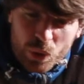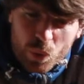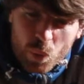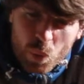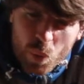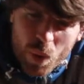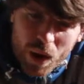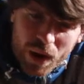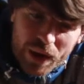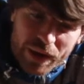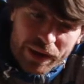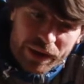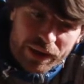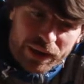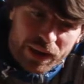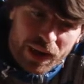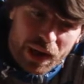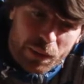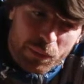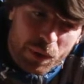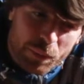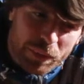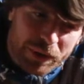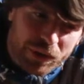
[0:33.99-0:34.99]
why
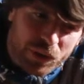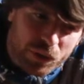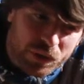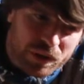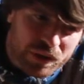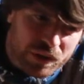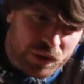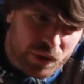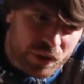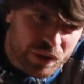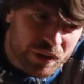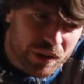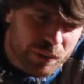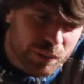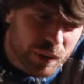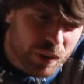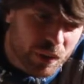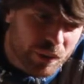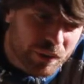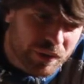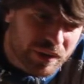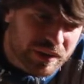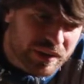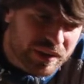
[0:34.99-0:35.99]
I'm a bit concerned
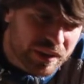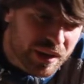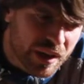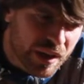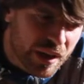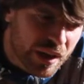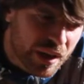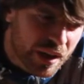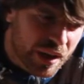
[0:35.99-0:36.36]
about this